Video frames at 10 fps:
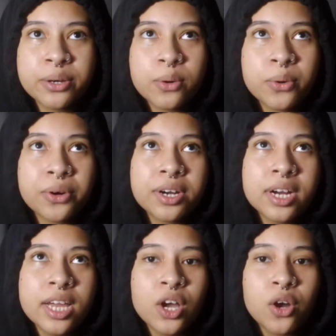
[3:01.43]
or
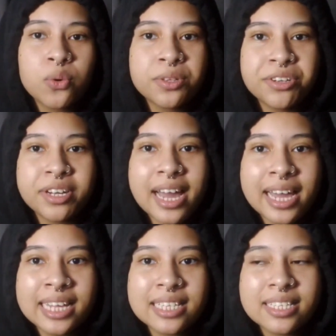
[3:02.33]
Wuthering
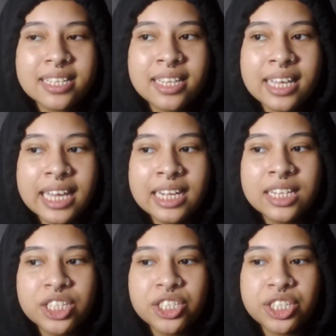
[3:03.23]
Heights, the
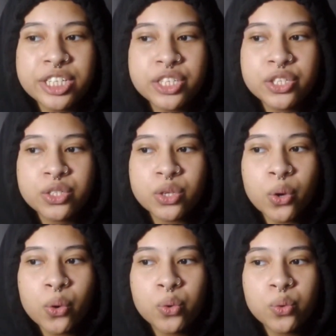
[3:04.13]
English is
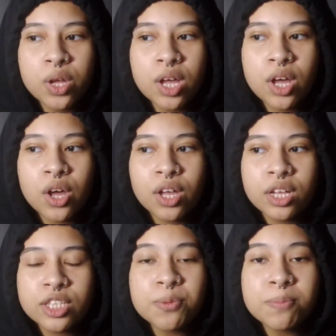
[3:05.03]
so,
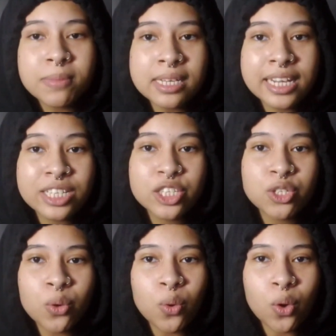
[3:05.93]
to me, it's
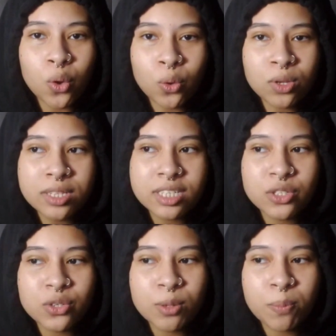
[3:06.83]
so old
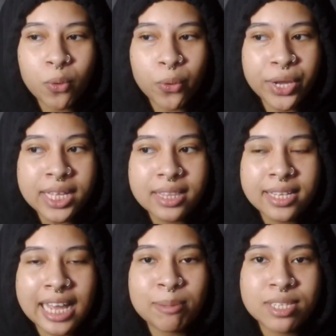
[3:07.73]
to the point
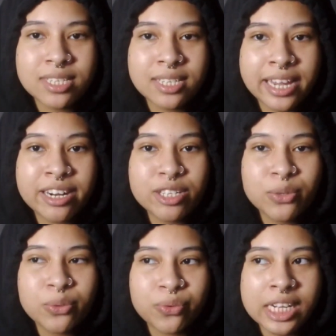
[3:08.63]
that I'm scared
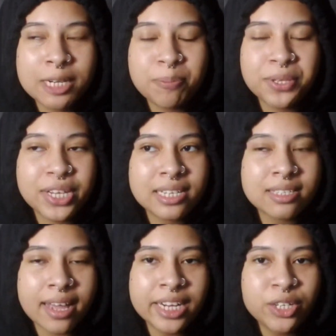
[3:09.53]
to read because
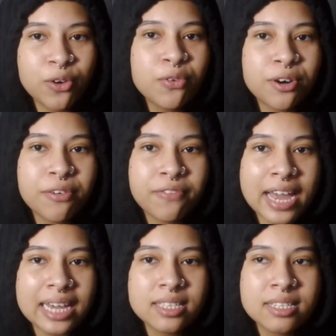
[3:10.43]
I know for a
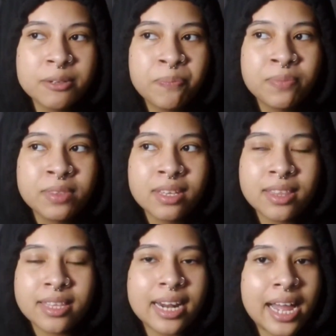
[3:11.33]
fact
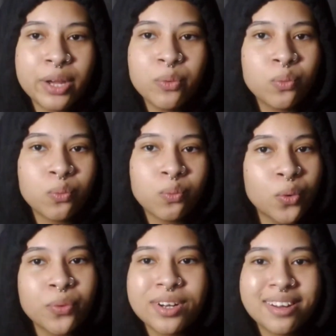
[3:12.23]
that I
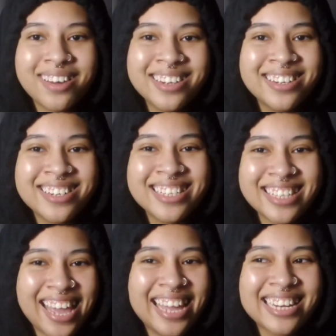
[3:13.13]
won't
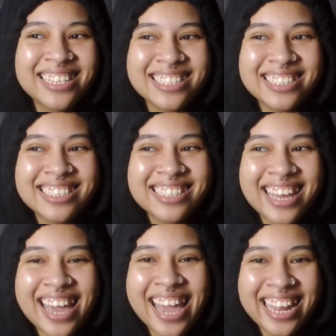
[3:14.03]
understand
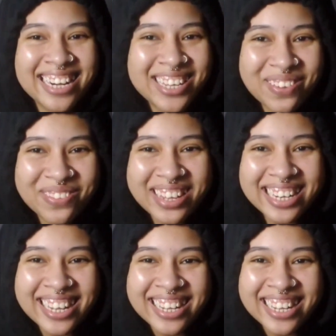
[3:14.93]
any of it.